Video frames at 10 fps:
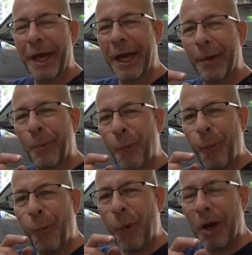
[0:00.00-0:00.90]
and
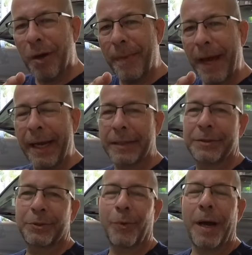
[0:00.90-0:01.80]
welcome
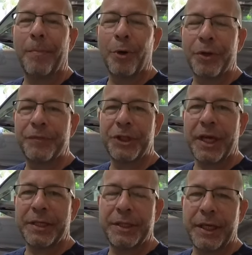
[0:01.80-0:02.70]
back to Robmotive
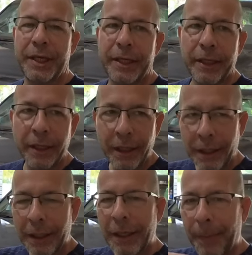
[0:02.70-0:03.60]
JT.
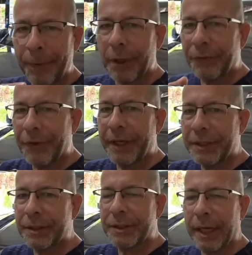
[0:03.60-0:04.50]
Couple of
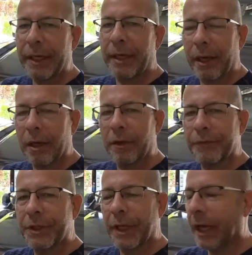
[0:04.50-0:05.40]
things to take care
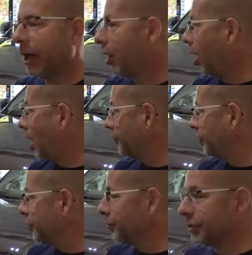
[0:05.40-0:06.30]
of today on
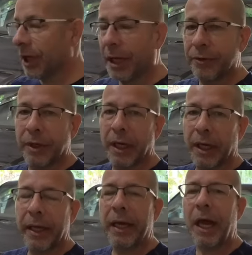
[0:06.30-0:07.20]
the new
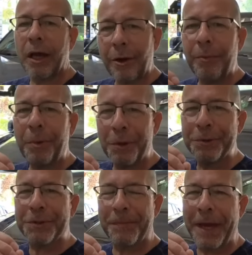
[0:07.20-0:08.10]
Tundra, and I
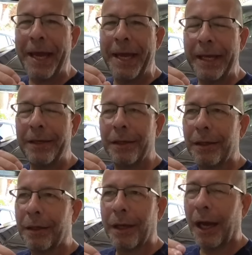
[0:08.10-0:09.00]
almost made
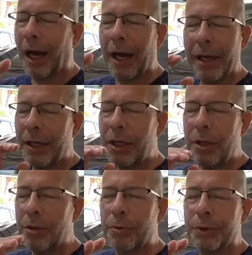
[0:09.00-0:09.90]
a
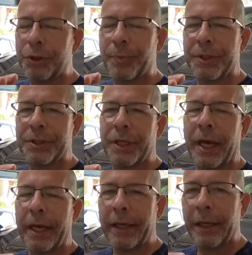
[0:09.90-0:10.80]
huge
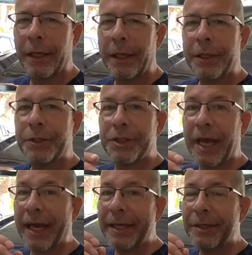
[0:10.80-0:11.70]
mistake. You
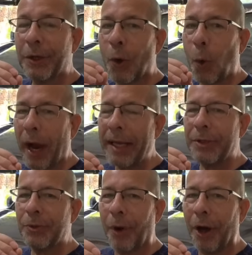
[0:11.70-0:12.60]
see, I didn't
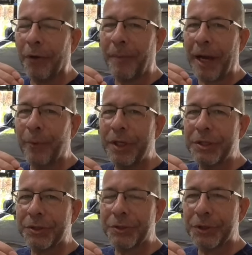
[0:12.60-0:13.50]
quite do all of my
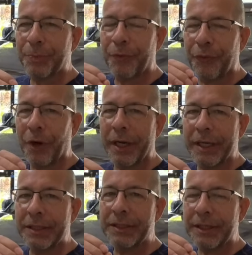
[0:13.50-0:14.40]
research before I
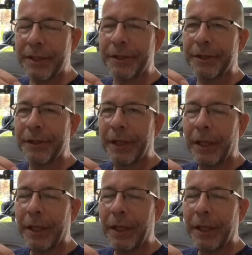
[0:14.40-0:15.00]
considered